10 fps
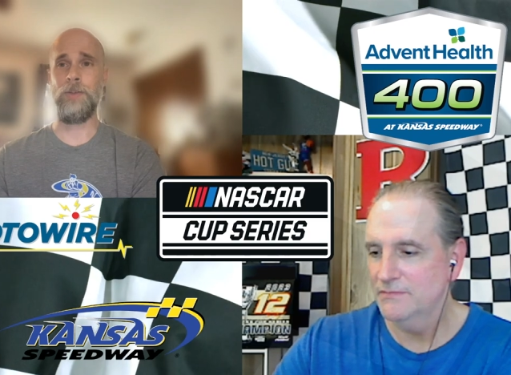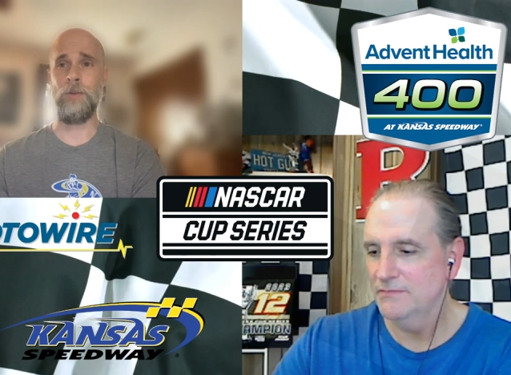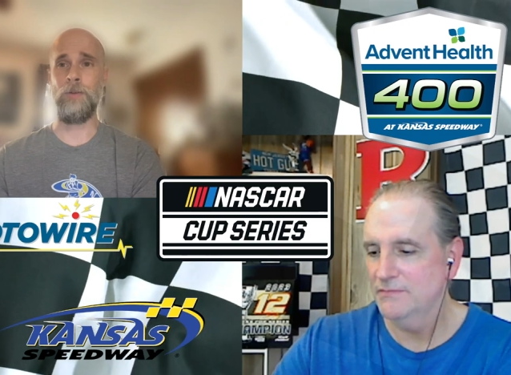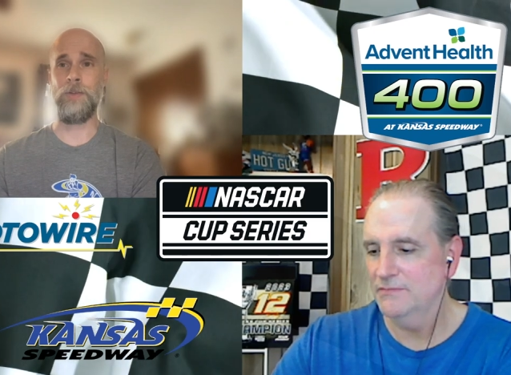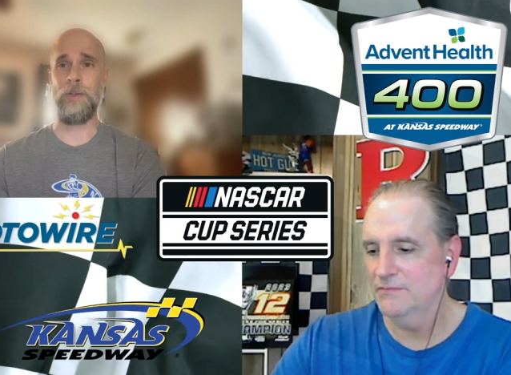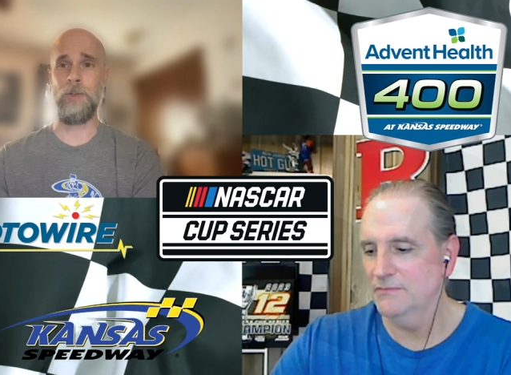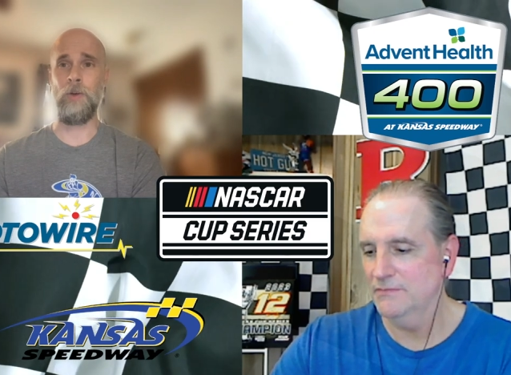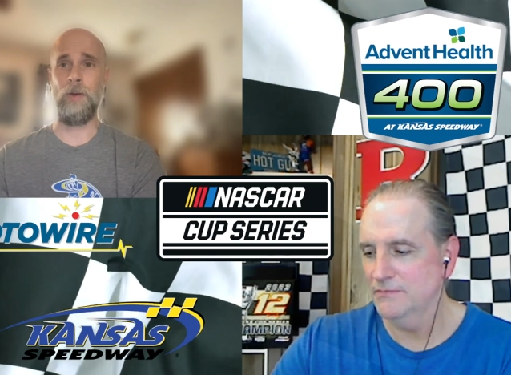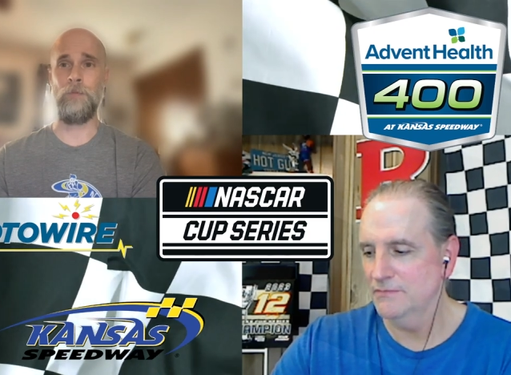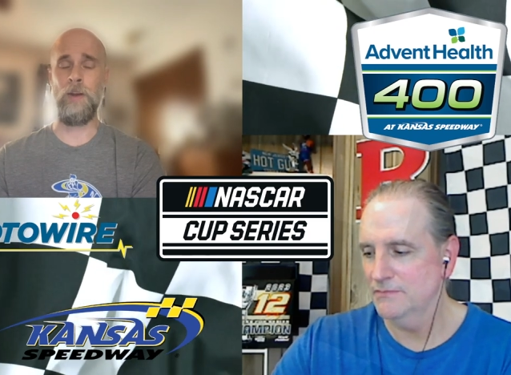Speaker 1: to such a
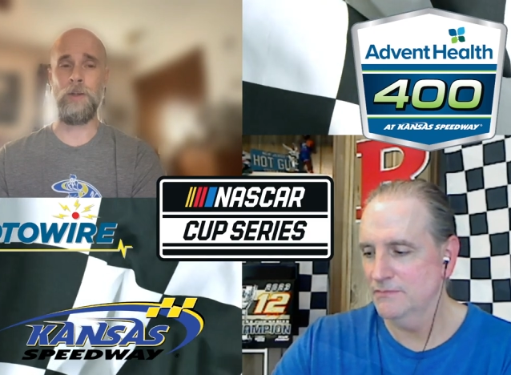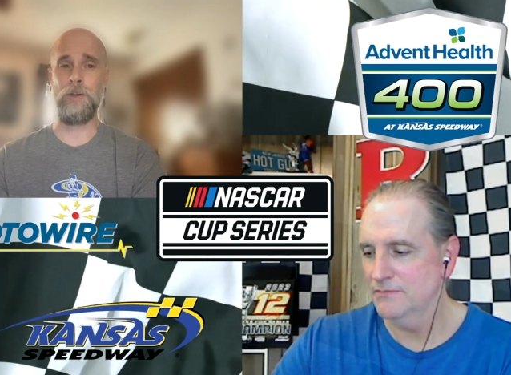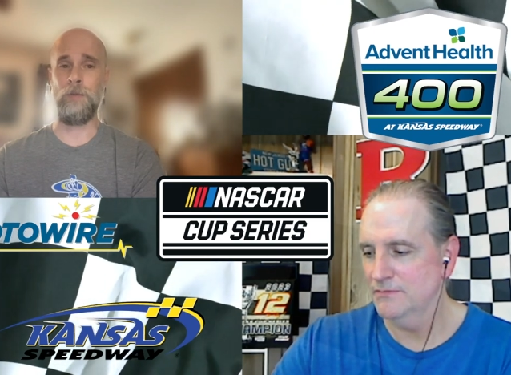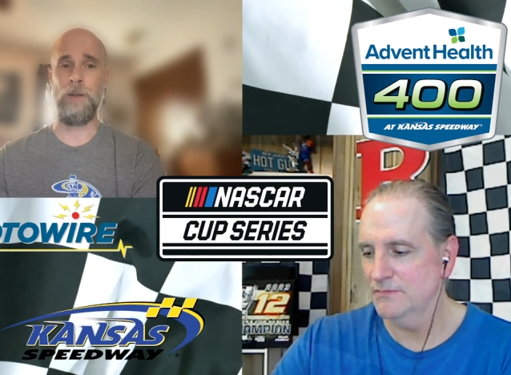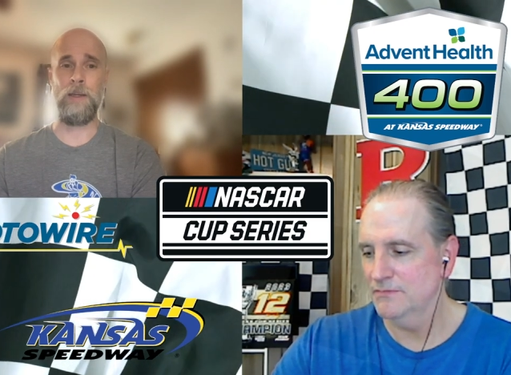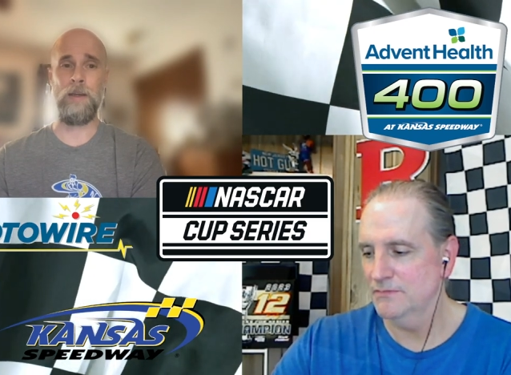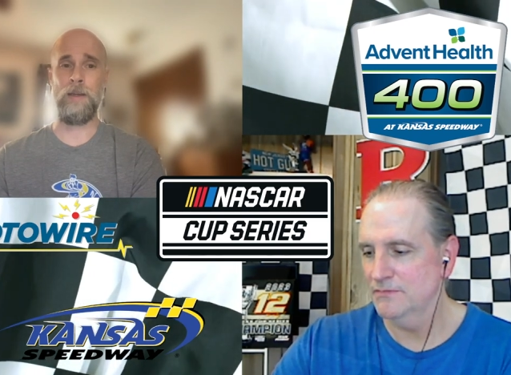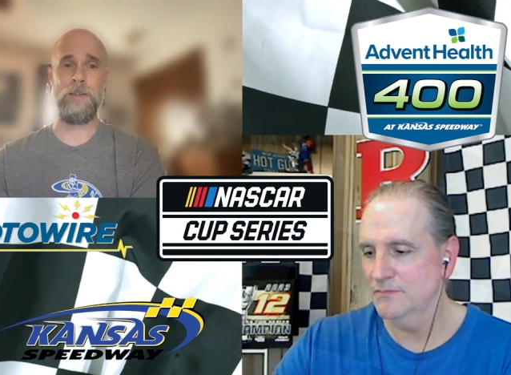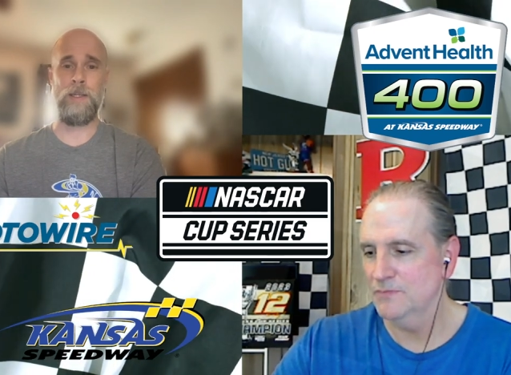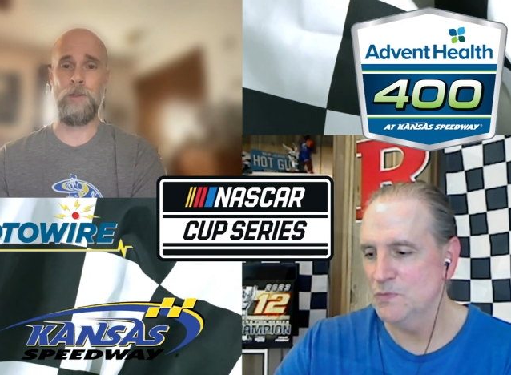great finish. If he
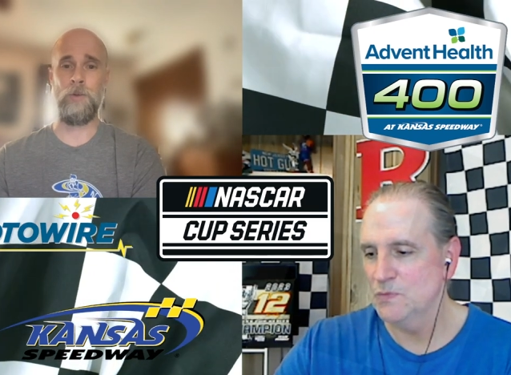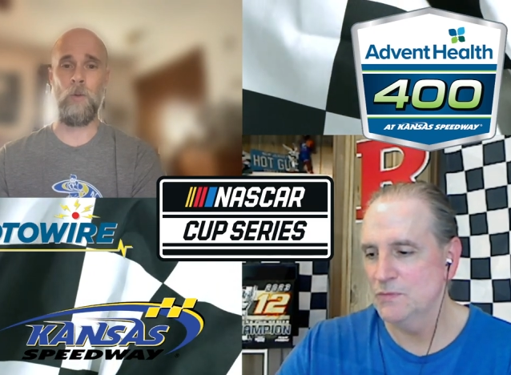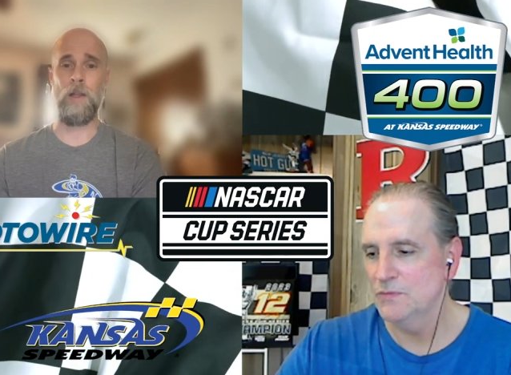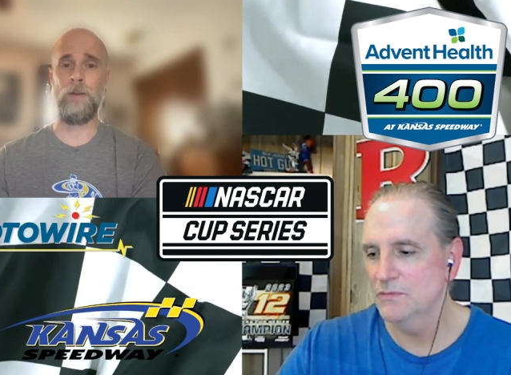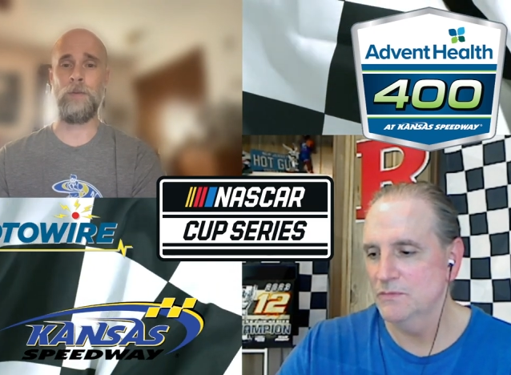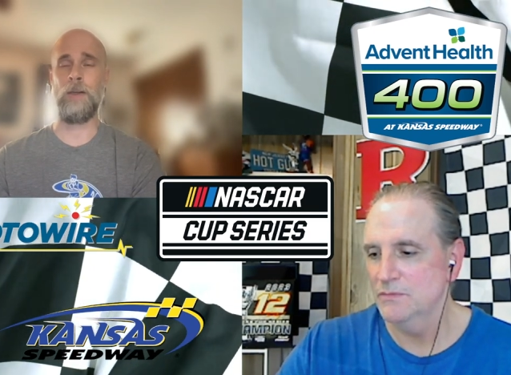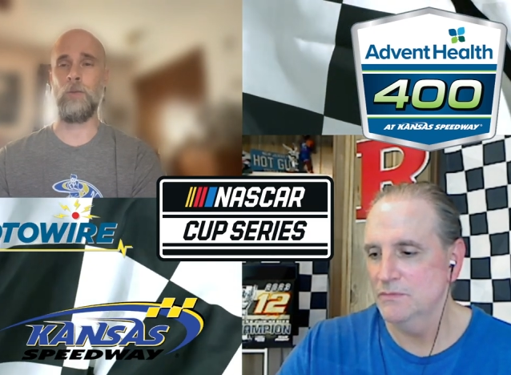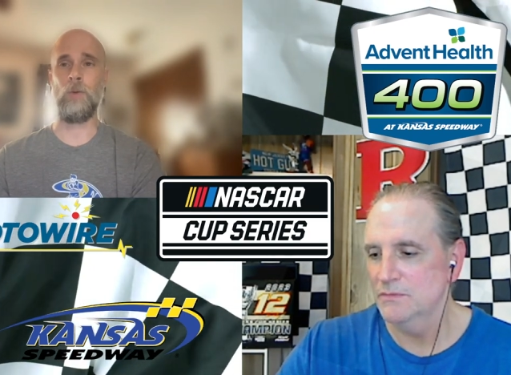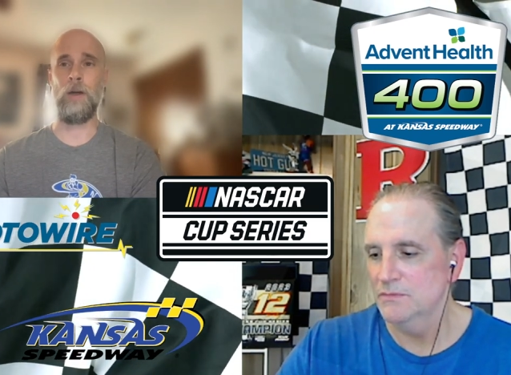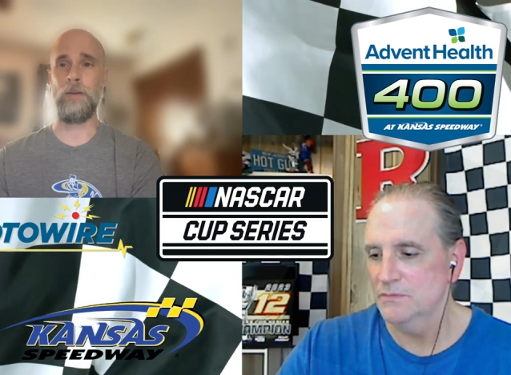can continue
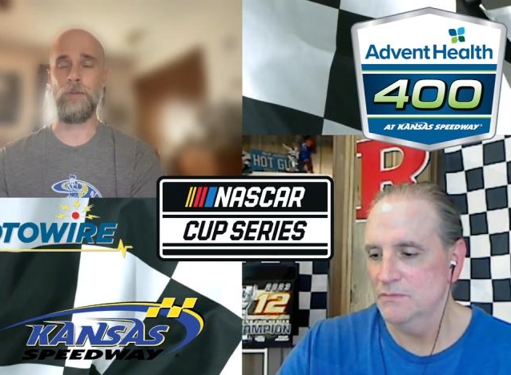qualifying well,